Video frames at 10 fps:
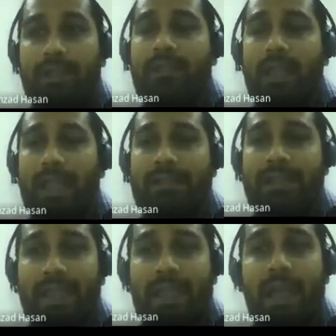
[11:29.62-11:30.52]

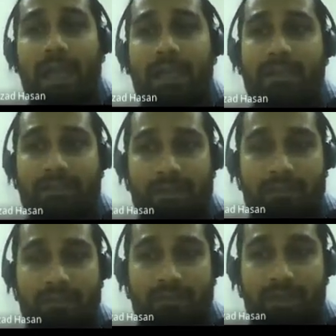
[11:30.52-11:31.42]
and there are
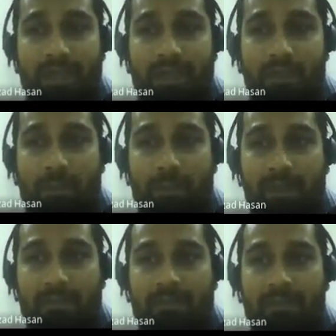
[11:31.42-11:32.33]
instructions in a
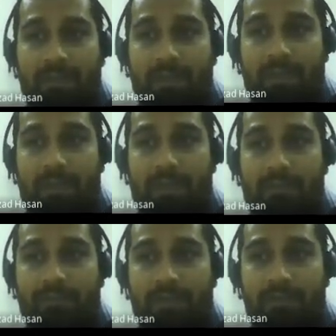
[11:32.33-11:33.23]
complex
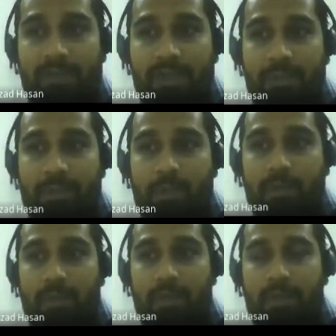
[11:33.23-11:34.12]
instruction set
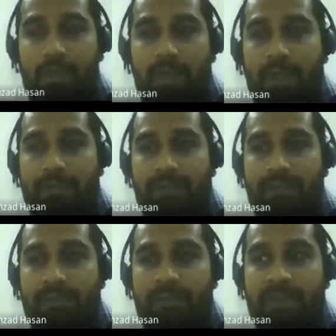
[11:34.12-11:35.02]
computer, a
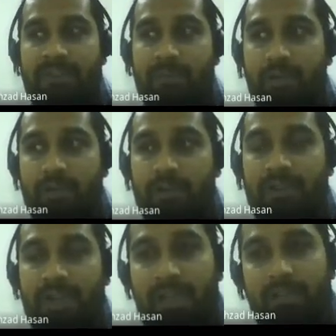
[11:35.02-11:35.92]
CISC-based computer.
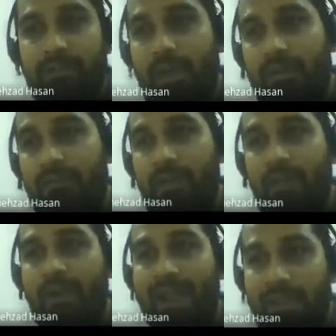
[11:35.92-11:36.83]
There are instructions
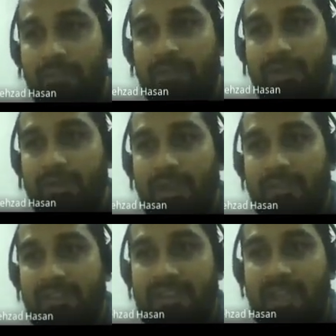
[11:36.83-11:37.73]
where one instruction
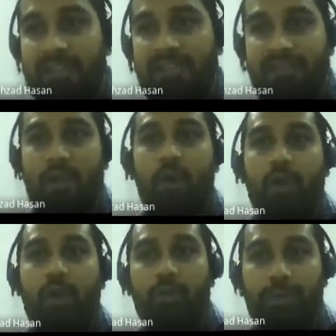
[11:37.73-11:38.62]
does the task of the whole
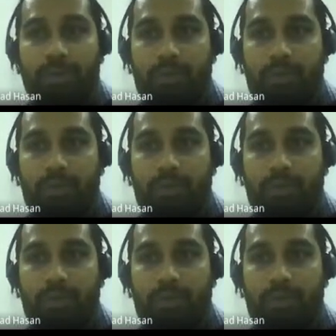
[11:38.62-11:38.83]
loop.